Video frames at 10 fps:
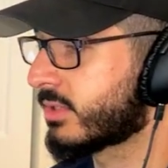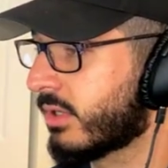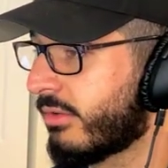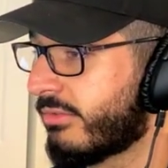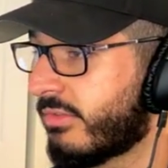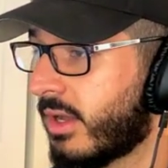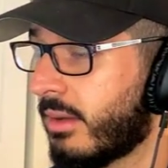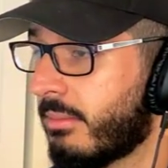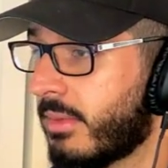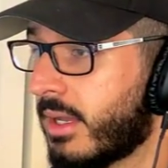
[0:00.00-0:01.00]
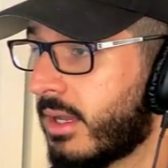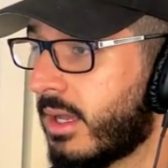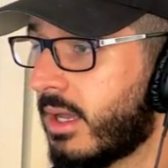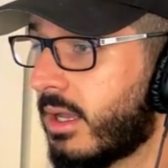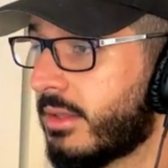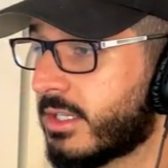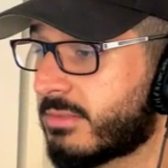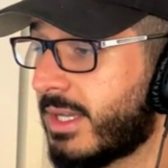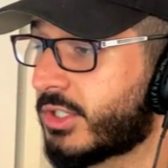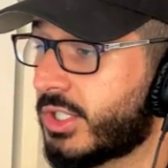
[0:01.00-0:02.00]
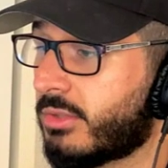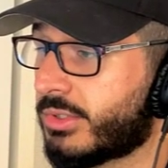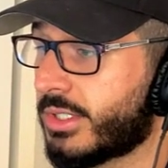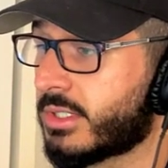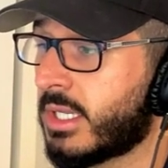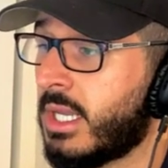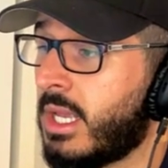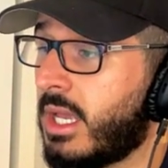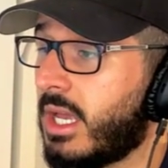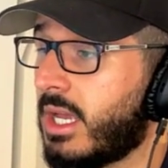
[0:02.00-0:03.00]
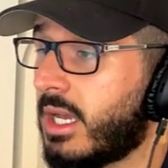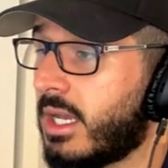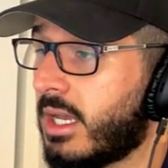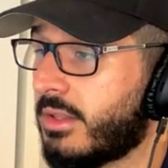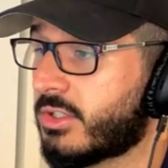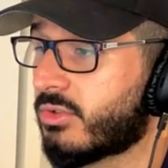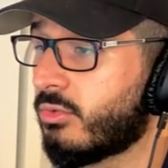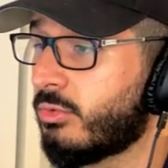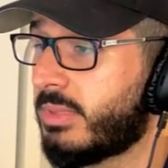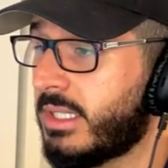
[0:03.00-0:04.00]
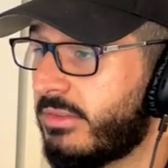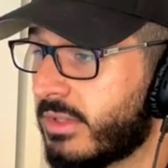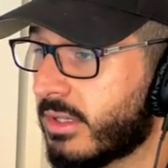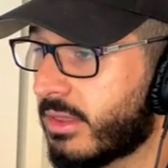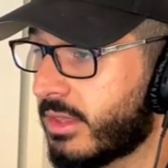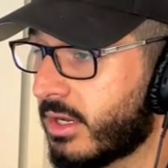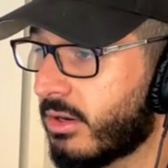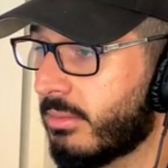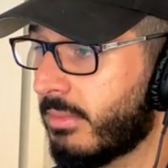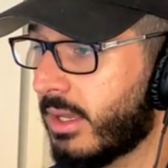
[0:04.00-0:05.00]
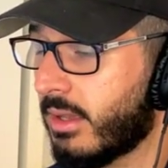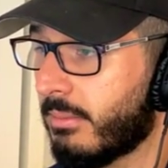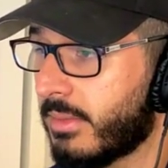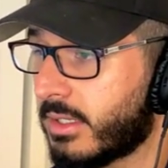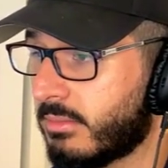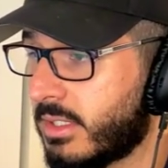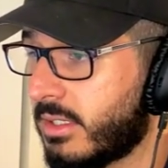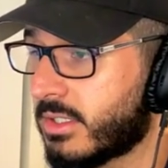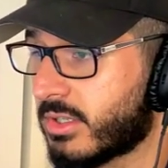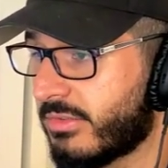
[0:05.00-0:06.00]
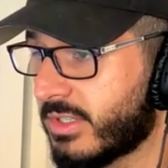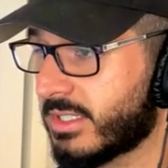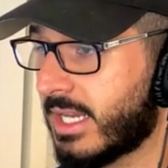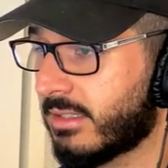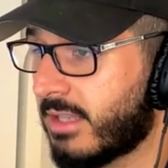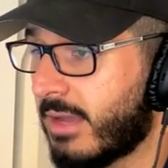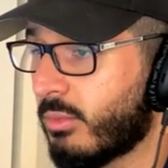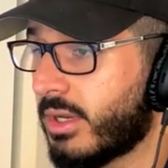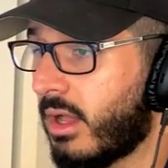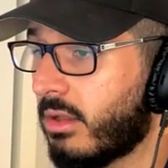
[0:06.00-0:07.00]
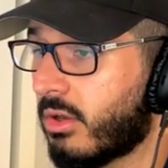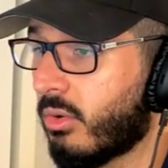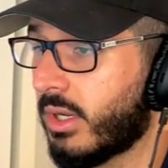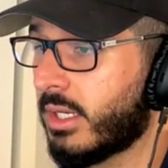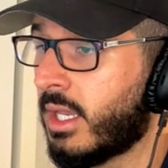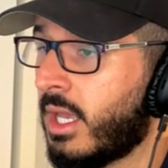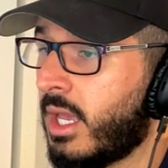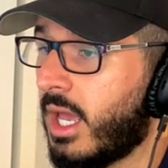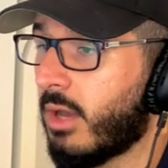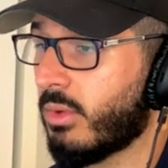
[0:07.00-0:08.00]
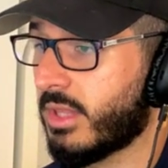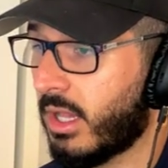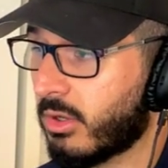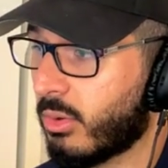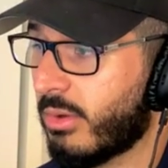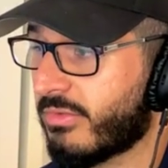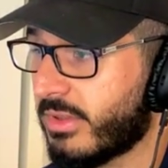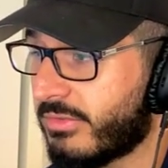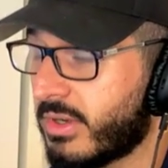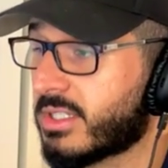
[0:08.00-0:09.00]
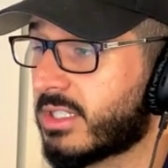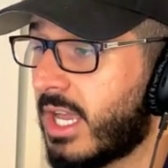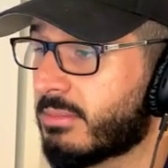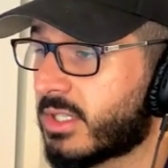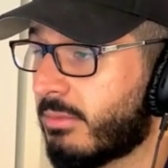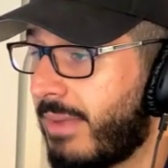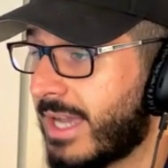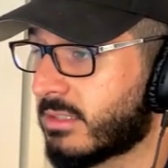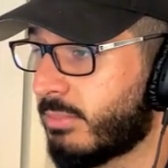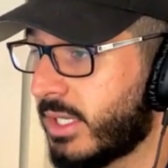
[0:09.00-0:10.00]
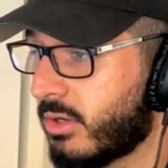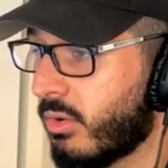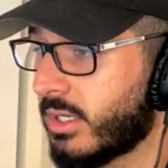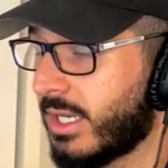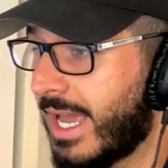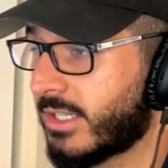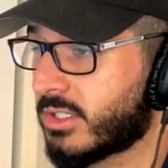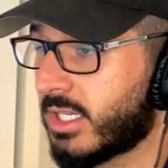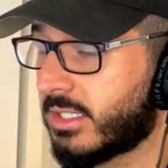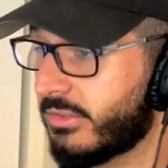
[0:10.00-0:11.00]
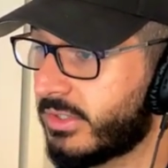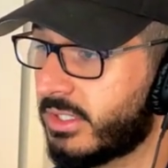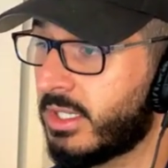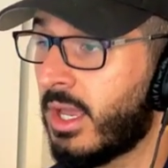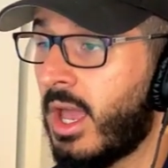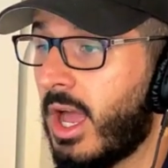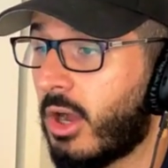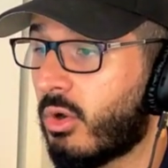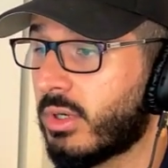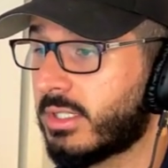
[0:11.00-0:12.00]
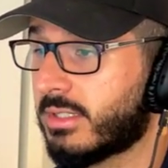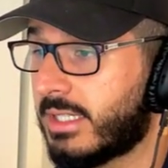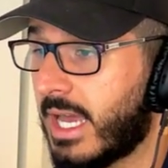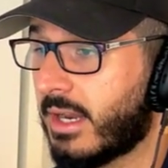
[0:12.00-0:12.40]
of um, uh, this metric, which is uh, uh, this renewed belief in the Ethereum um, community surfaced at a time when altcoin, uh, when the altcoin for the first time surpassed Bitcoin in address activity. According to data